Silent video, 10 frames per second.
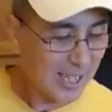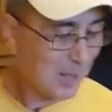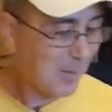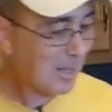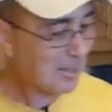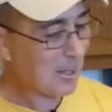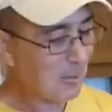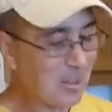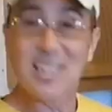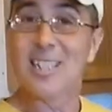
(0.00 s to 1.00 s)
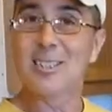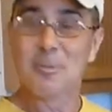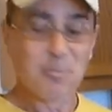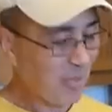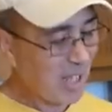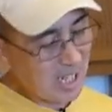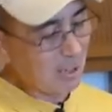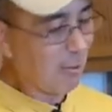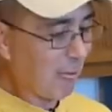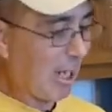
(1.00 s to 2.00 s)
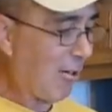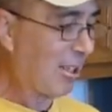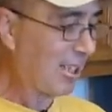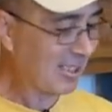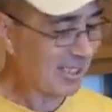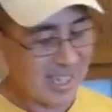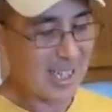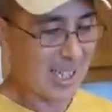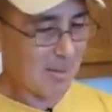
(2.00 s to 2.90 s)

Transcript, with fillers: And I come out there with this, and I got a little flour in each thing,